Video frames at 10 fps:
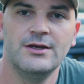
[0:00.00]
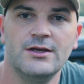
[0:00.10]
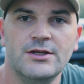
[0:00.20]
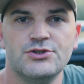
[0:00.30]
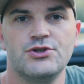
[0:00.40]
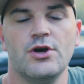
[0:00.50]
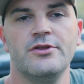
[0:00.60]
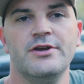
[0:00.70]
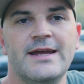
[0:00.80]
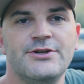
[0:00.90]
install
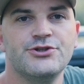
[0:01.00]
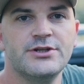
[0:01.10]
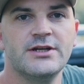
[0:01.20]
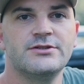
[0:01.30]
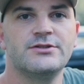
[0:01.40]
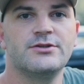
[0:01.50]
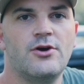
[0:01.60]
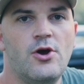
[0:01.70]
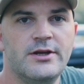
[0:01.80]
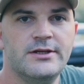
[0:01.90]
the
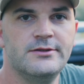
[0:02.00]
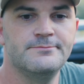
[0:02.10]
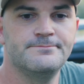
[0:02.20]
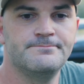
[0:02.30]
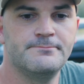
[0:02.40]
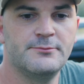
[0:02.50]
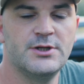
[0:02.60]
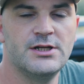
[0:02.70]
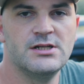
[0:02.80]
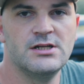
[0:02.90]
Naturnest awning,
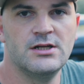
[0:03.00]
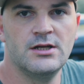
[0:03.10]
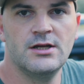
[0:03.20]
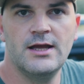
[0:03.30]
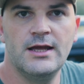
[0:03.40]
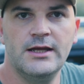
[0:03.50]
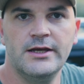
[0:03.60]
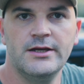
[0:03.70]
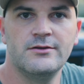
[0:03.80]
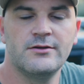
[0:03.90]

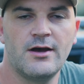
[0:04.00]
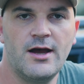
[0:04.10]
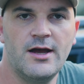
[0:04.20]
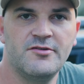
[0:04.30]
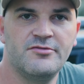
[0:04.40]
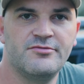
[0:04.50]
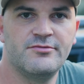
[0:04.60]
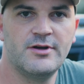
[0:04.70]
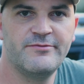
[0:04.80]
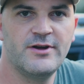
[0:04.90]
and I'm
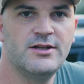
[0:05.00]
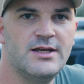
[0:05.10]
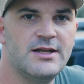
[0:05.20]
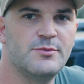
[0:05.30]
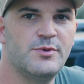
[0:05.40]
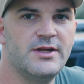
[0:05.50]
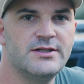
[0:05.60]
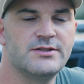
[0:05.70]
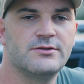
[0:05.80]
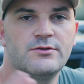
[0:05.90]
finally at the
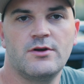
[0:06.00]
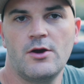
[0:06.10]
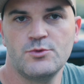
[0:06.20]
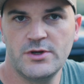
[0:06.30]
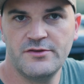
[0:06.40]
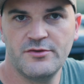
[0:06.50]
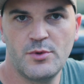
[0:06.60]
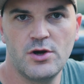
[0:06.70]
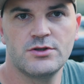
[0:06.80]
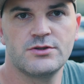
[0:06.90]
place. I was waiting for
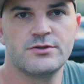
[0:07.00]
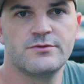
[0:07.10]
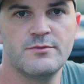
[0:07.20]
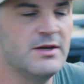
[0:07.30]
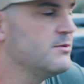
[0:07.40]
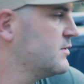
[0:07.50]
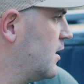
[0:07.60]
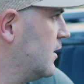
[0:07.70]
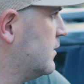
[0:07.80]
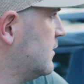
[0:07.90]
parts from Amazon.